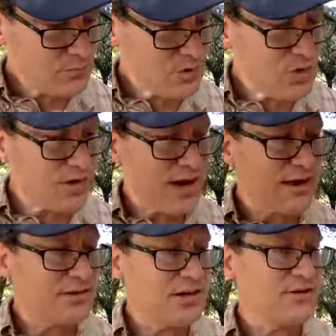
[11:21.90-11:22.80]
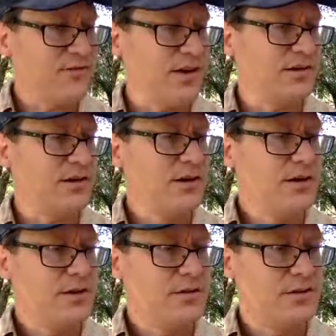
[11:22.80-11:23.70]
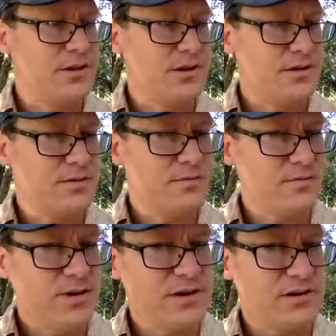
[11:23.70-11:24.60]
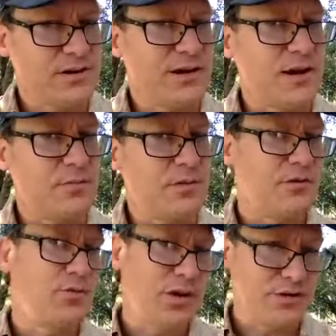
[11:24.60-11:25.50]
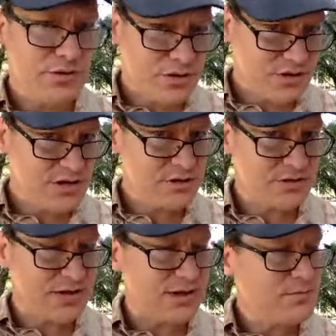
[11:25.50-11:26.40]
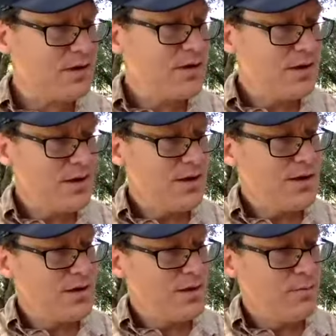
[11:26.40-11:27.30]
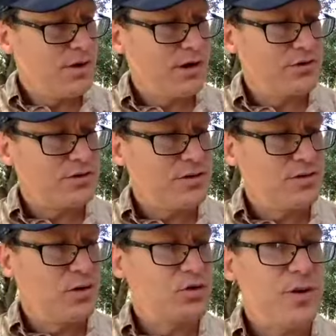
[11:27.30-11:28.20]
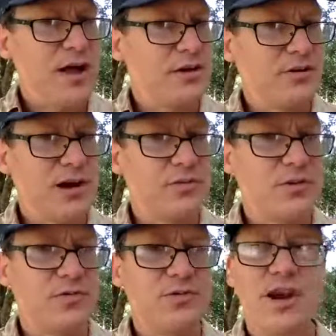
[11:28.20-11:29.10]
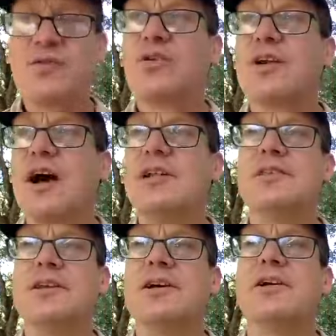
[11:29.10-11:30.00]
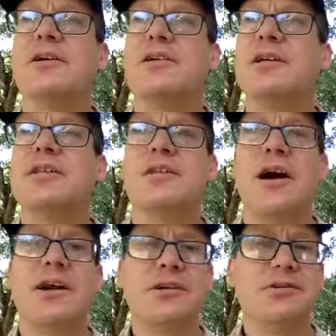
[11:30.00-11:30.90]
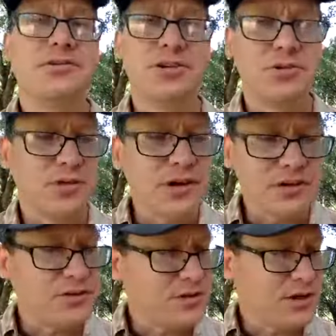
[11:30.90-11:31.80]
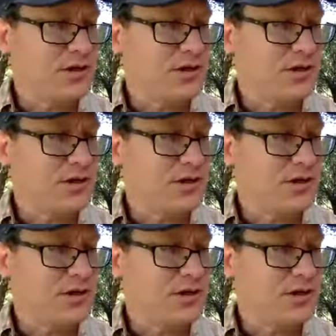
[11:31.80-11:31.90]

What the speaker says: you can actually affect the phenotype as well as the genotype, because those pollen grains would have never gotten there underneath ideal situations,